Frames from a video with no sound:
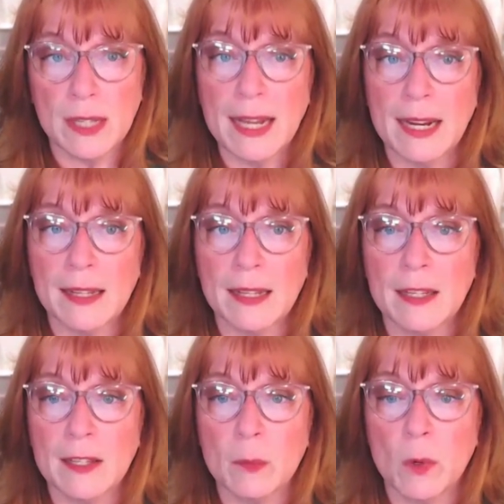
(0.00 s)
can I let
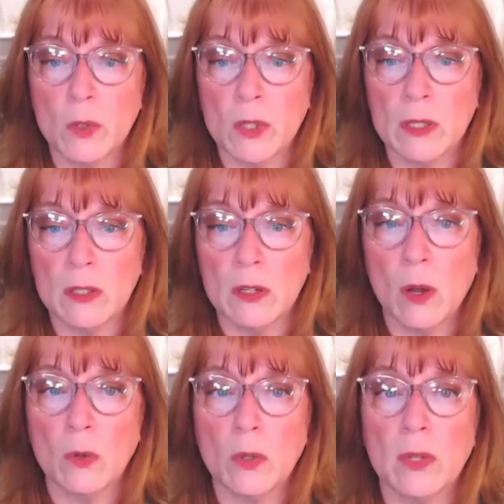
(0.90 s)
this emotion
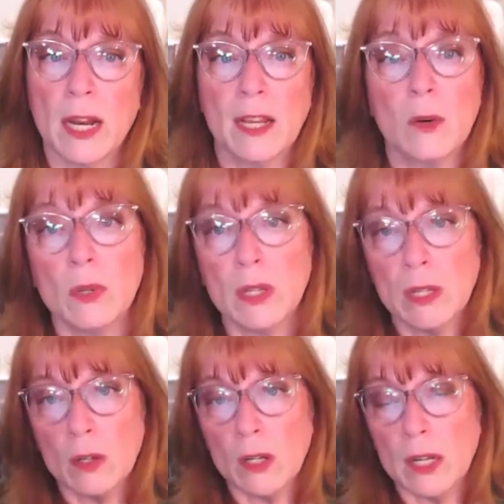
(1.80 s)
go so that I can really
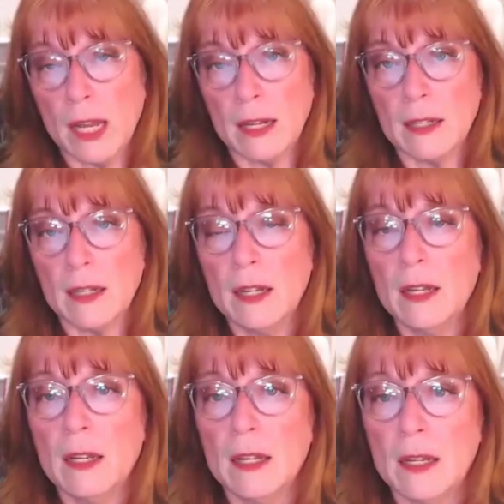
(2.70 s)
create?
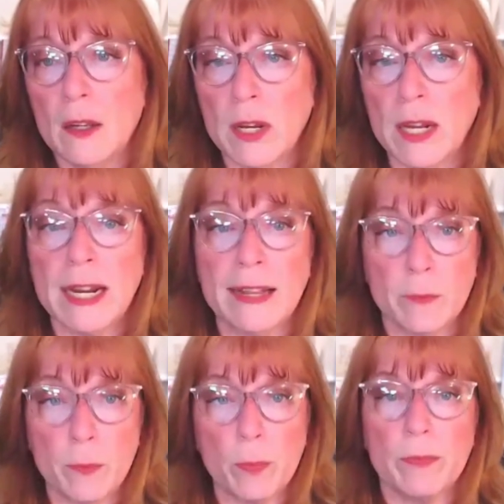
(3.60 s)
Or can I,
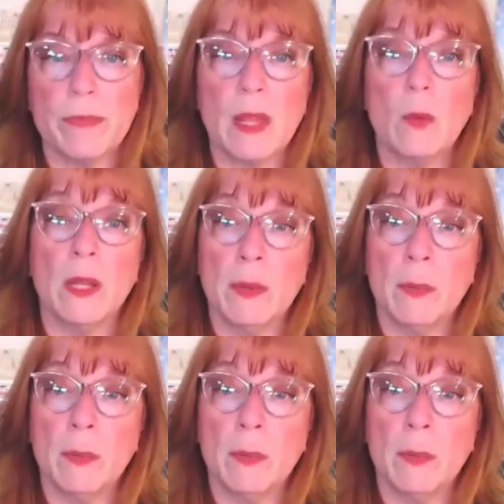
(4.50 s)
well, let